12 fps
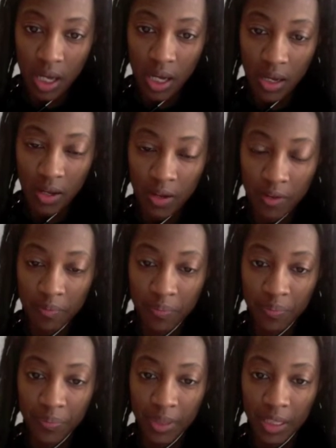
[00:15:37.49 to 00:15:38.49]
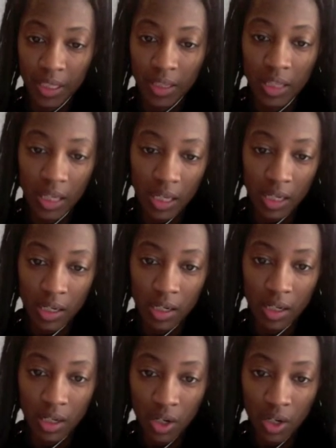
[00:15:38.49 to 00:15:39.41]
then